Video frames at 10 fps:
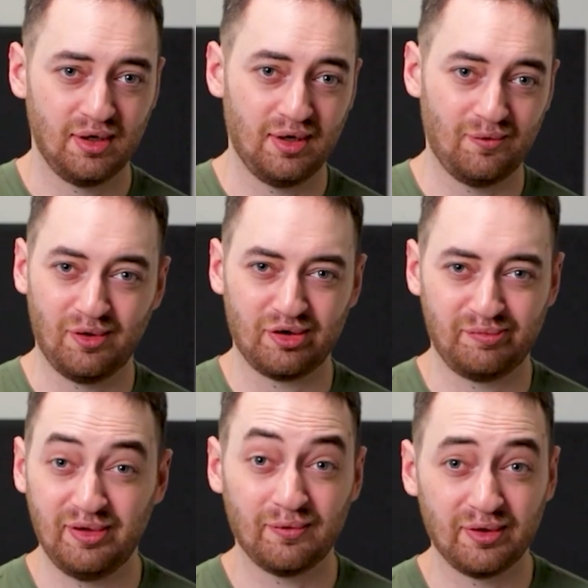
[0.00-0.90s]
water
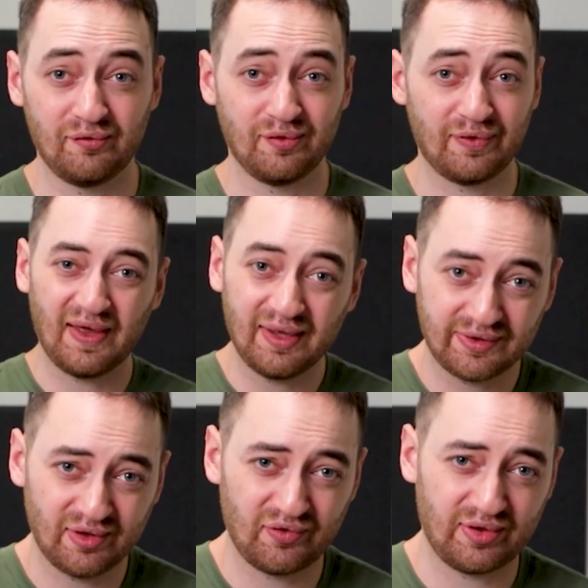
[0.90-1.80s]
pick, whatever. That
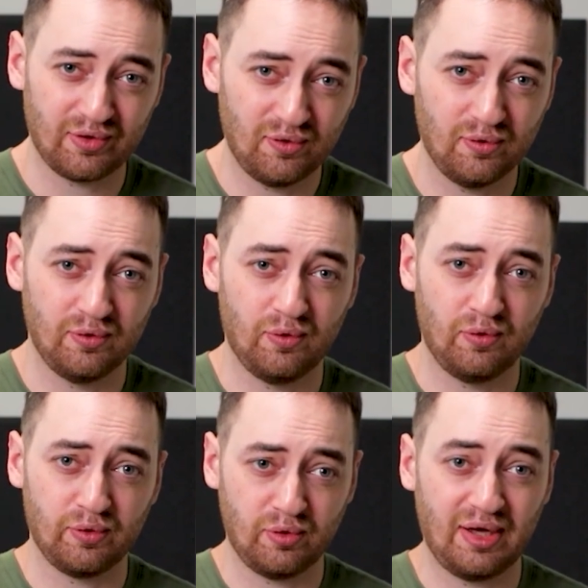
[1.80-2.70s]
sounds like a whole
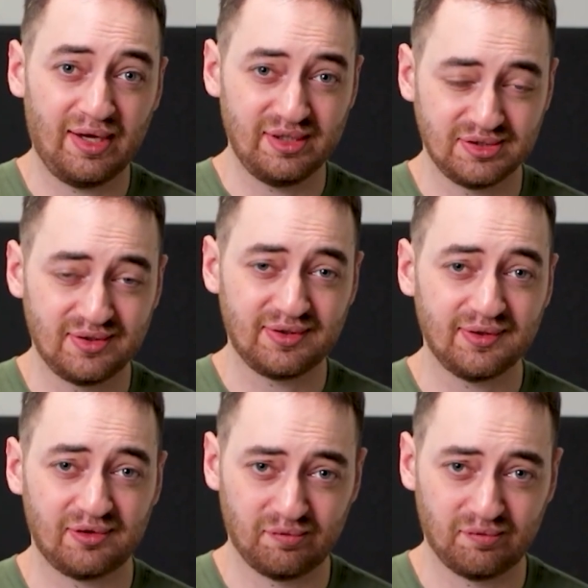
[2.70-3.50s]
oral hygiene system.